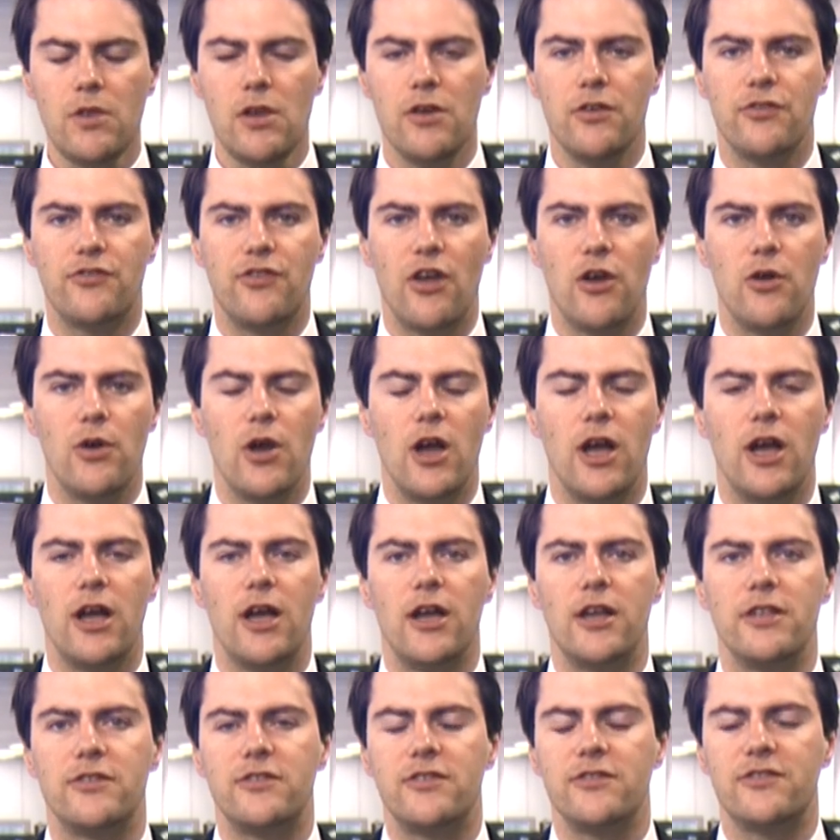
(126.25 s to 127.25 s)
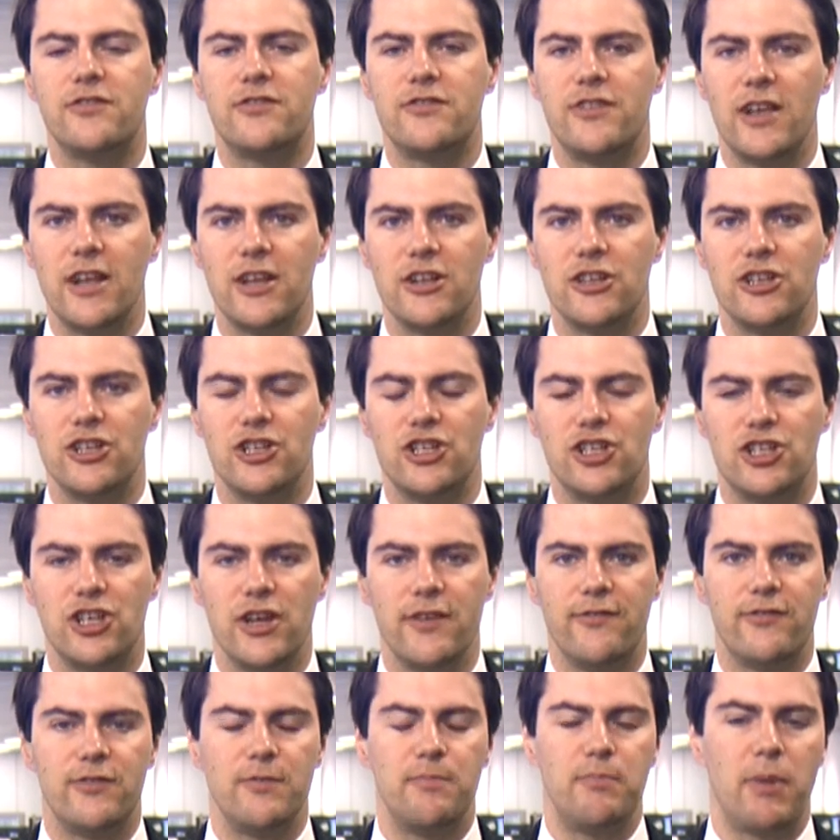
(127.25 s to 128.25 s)
So a distinct
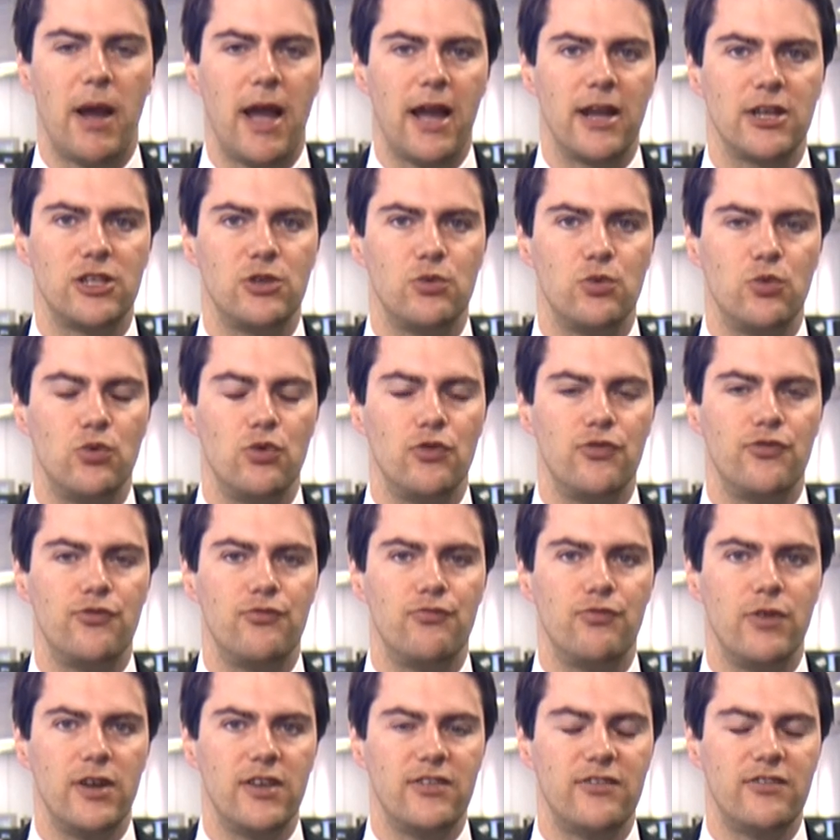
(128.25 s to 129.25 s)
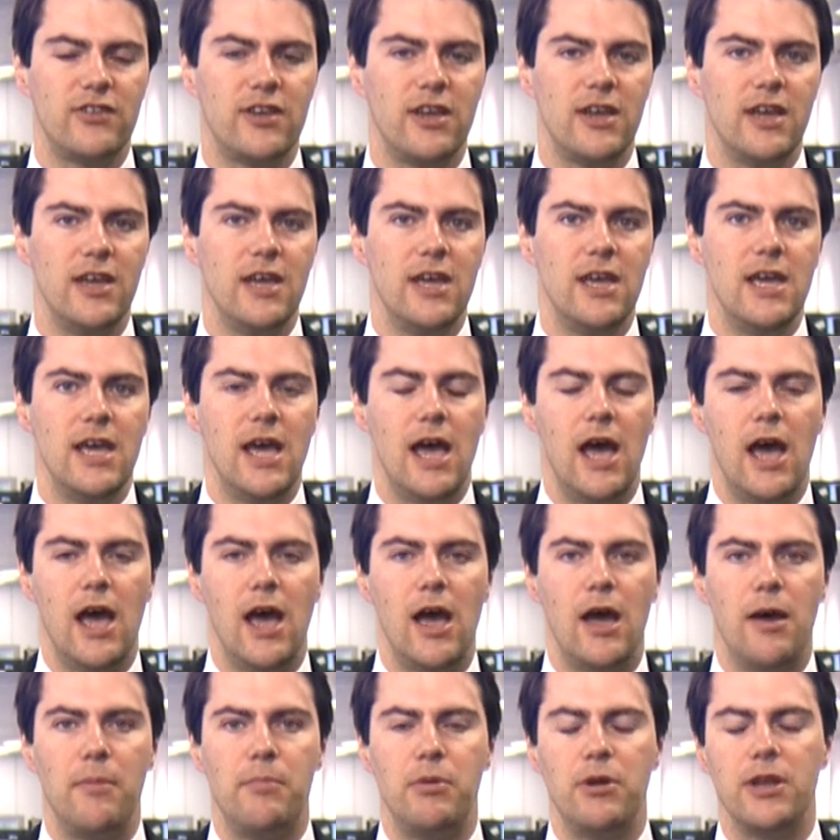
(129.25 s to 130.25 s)
shift back towards risk,
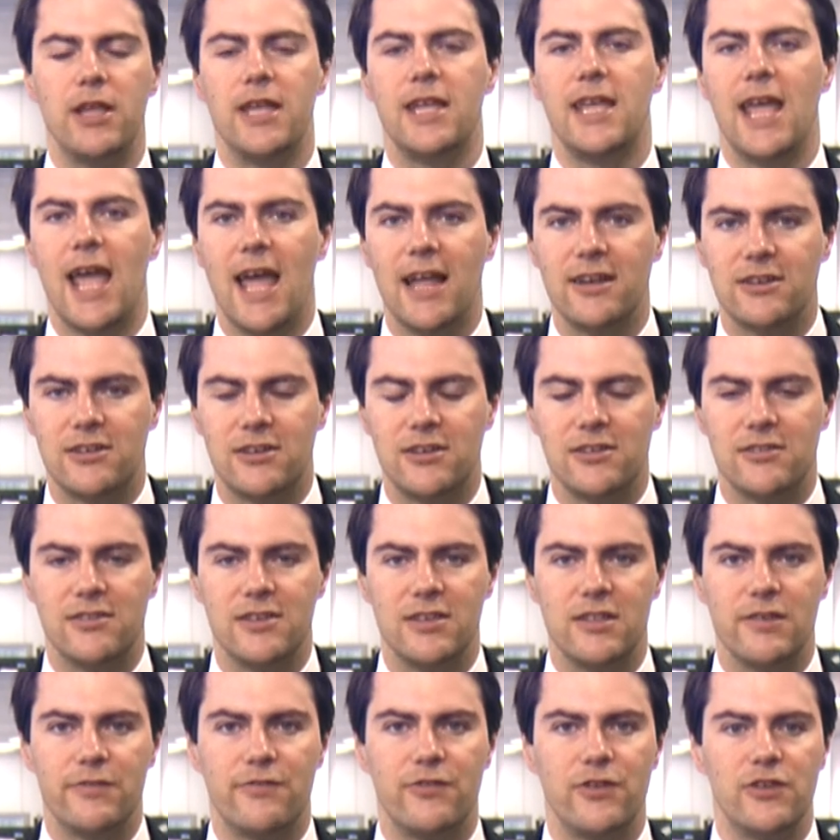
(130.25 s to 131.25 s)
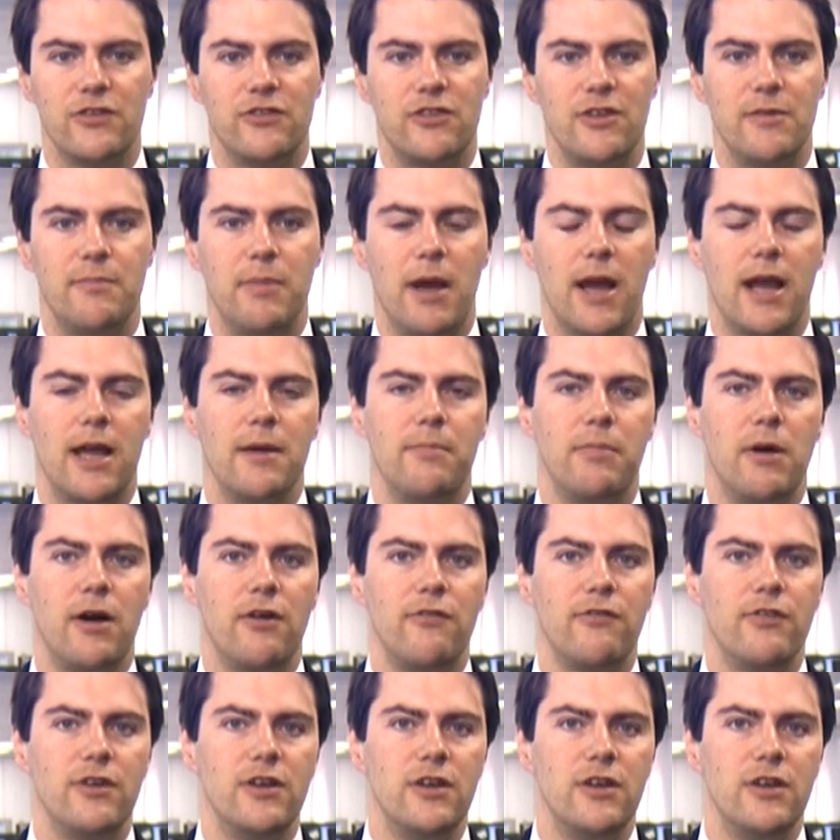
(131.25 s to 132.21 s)
but yet to see the FTSE back above